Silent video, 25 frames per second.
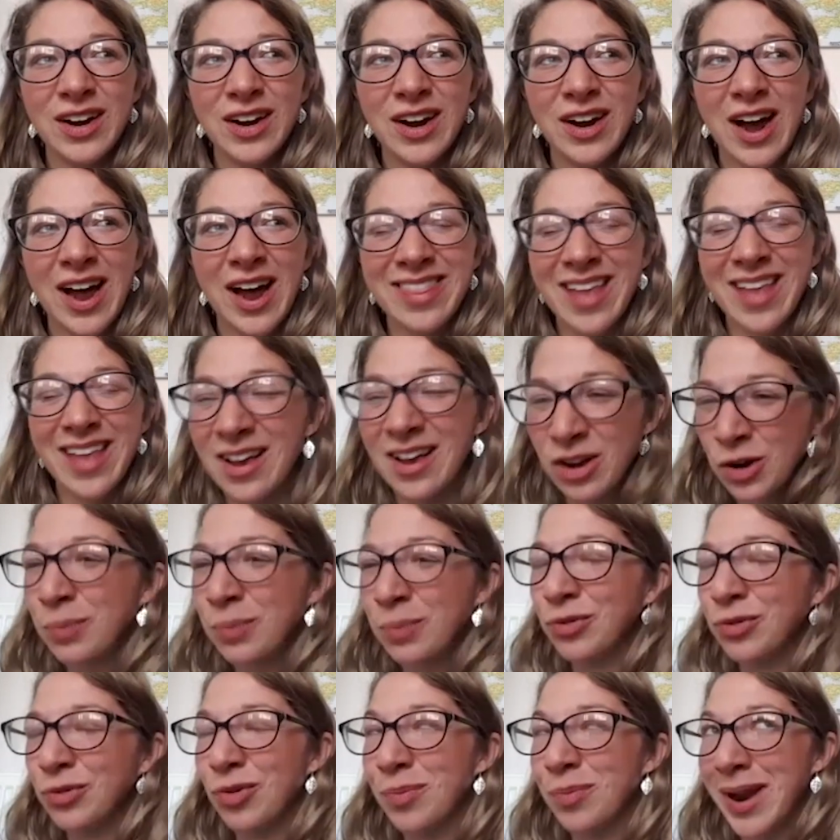and that
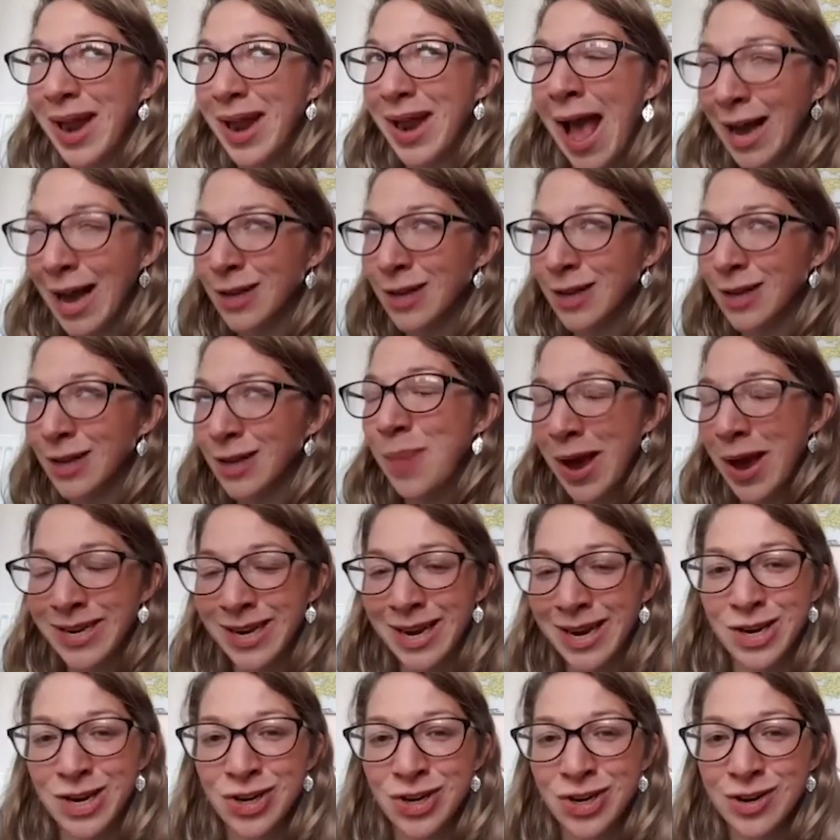comes from an
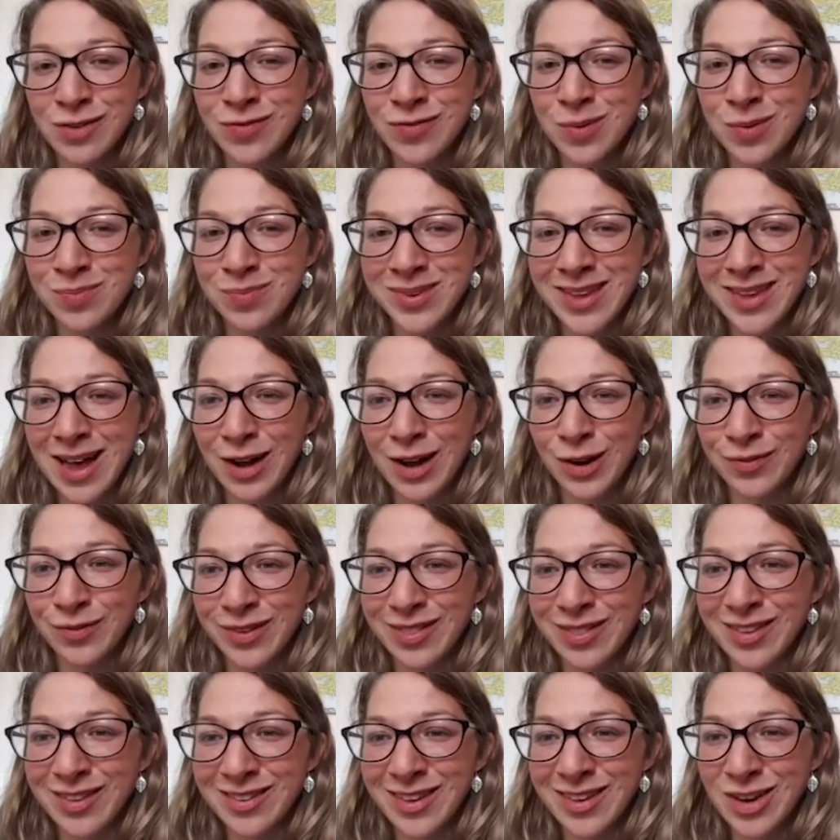expectation of themselves
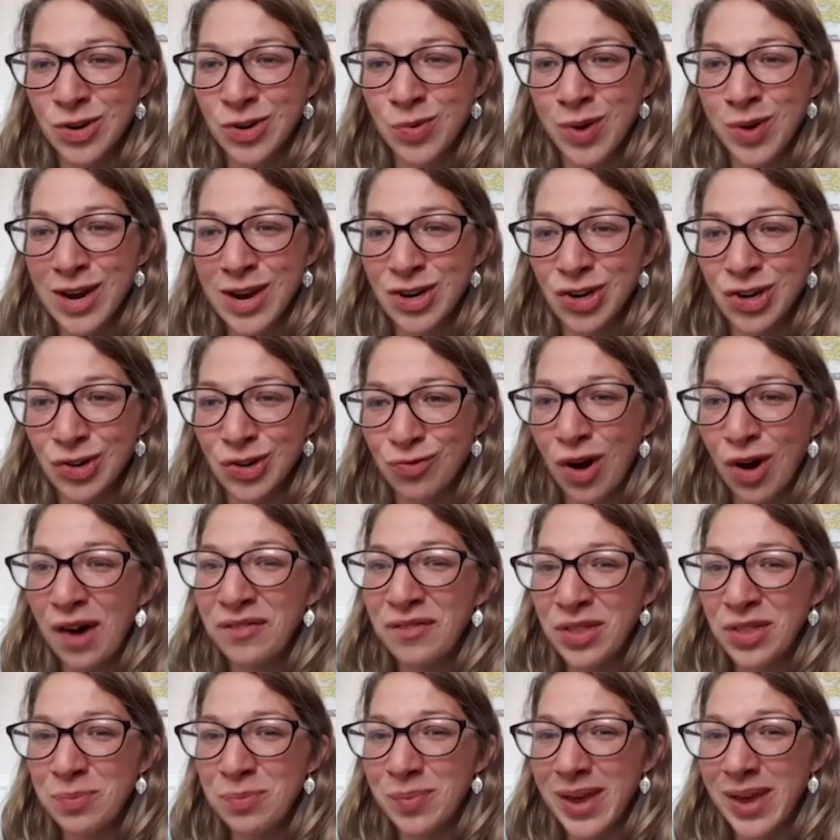and the situation,
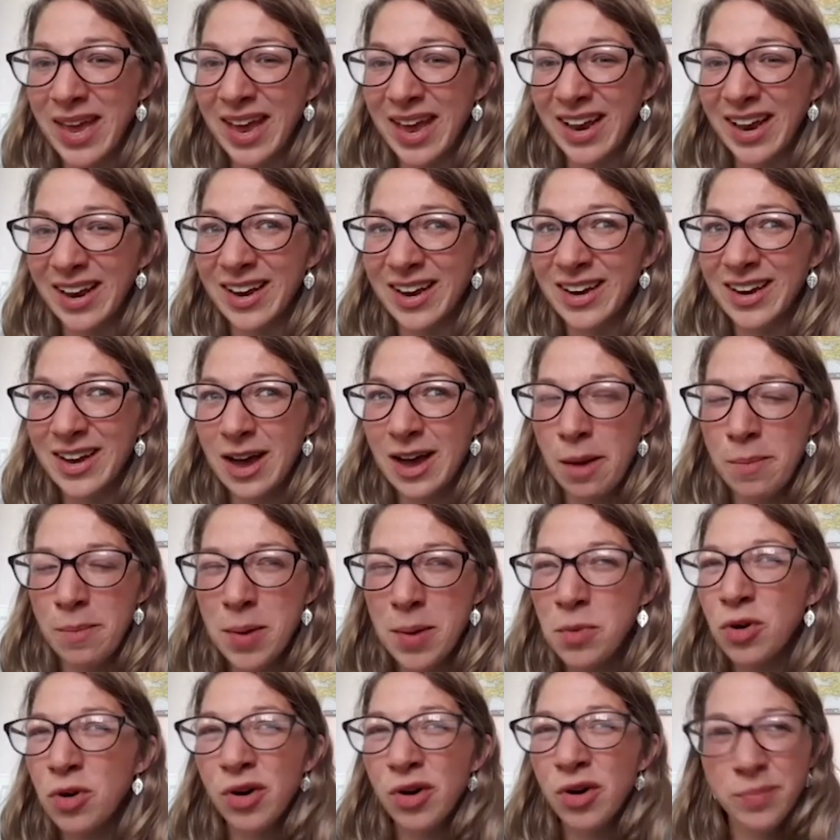rather than being a
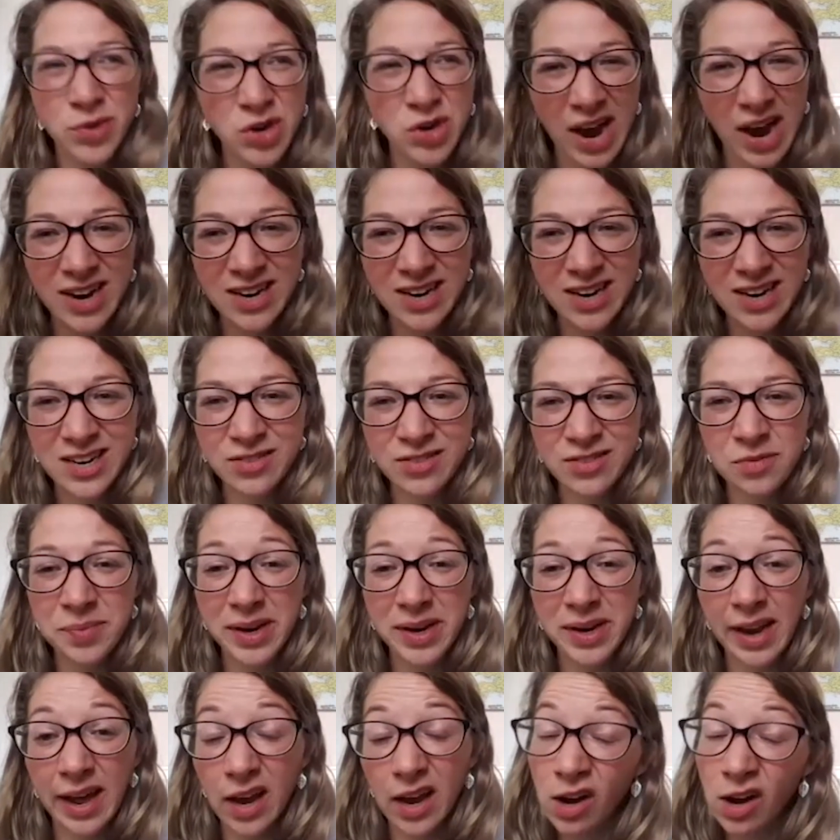bit more objective and
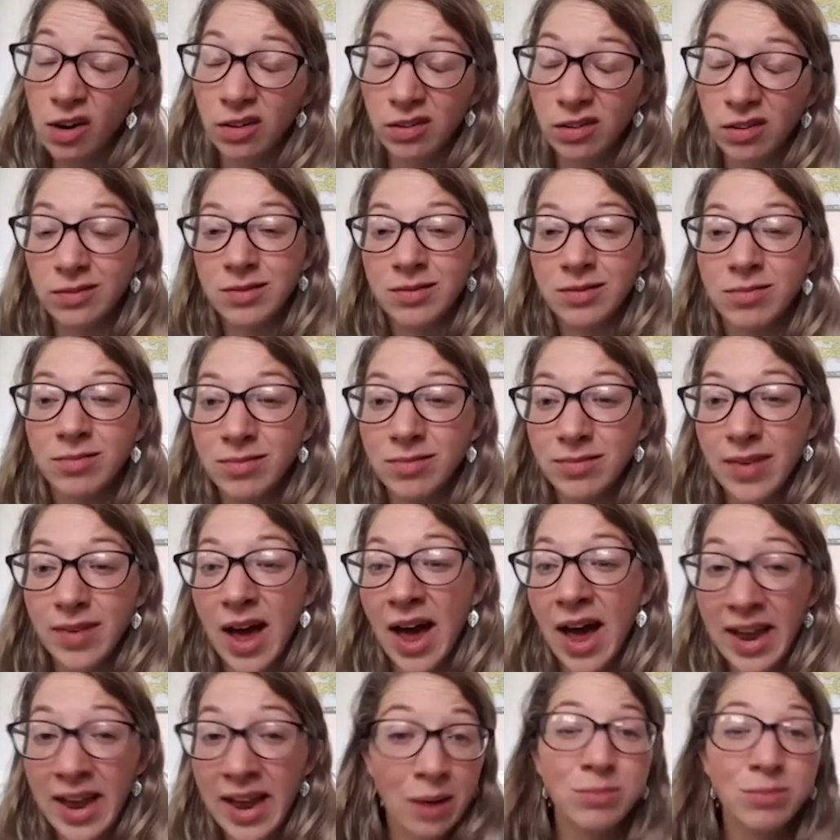being like, oh,
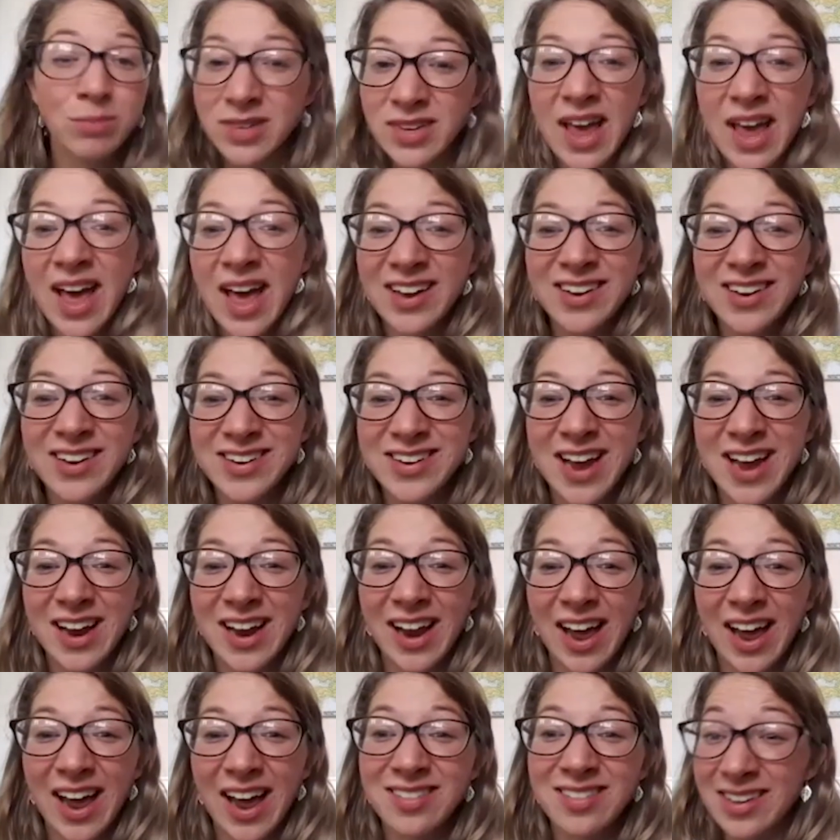I am scared
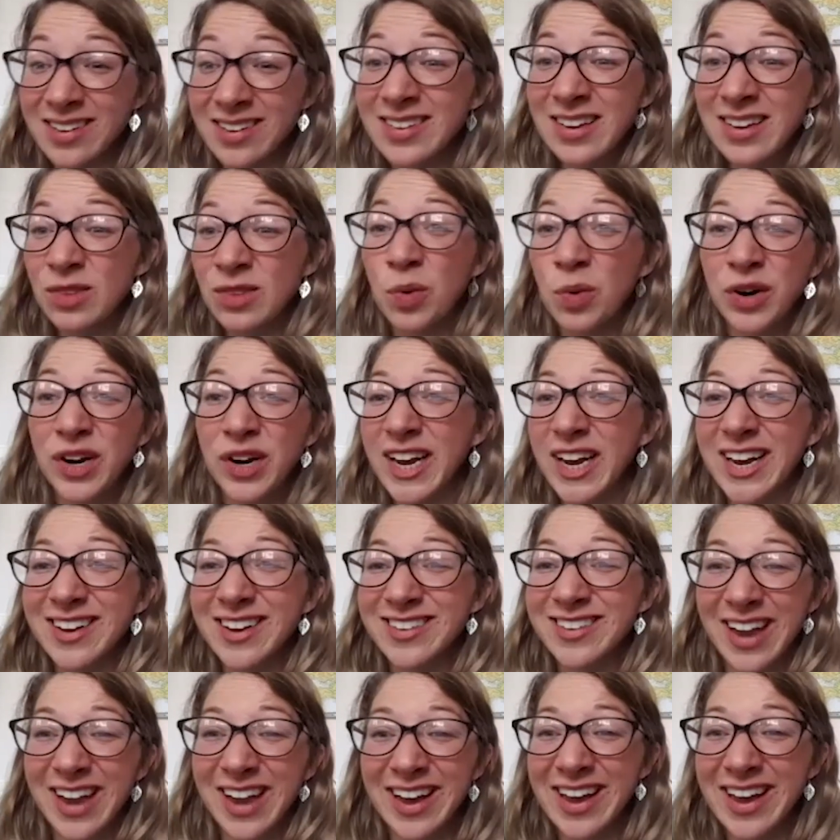today, like this is what it
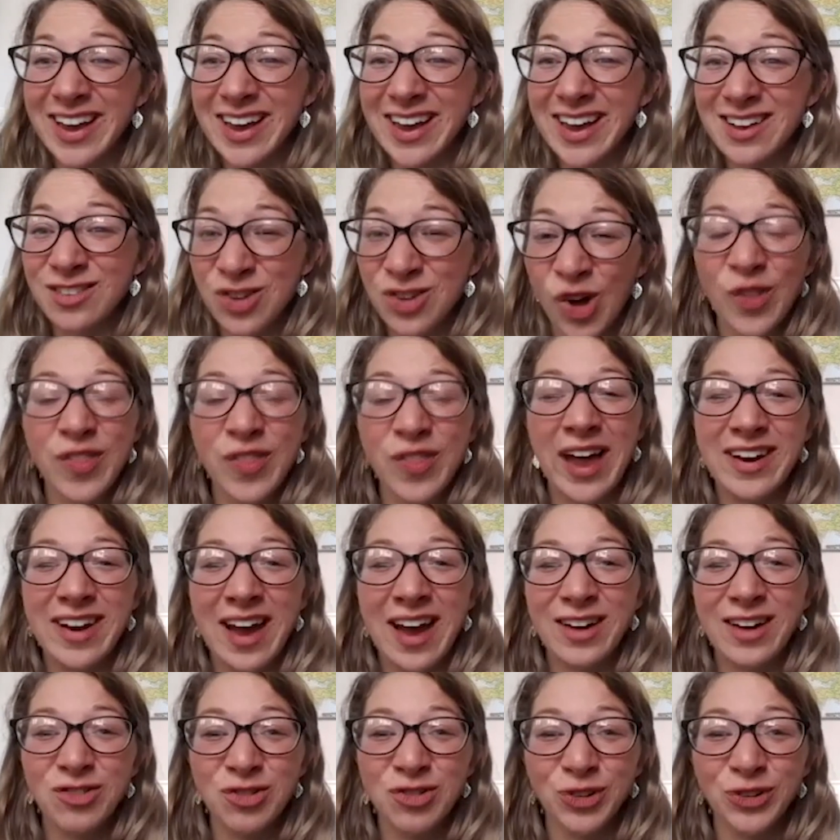is, like it is not that
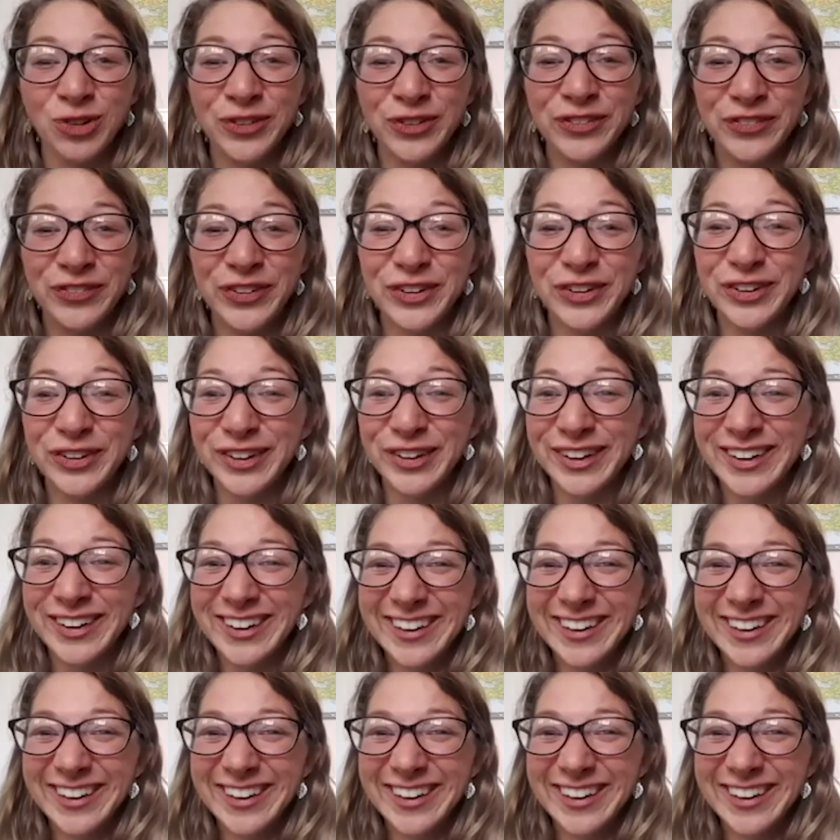natural to fall.